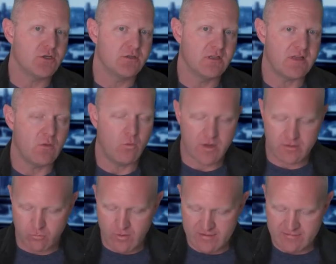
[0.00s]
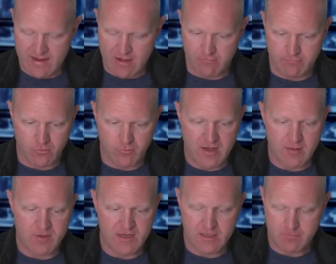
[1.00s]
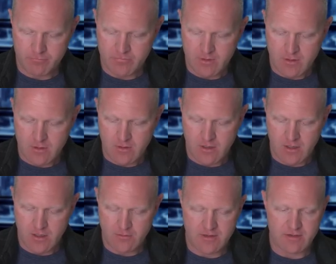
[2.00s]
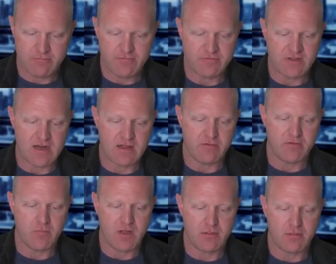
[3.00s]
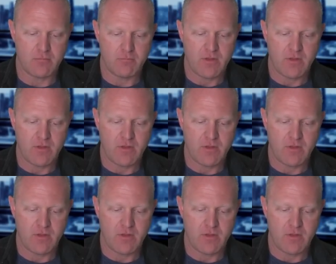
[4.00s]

that they wanted to rent out for maybe $150 a month.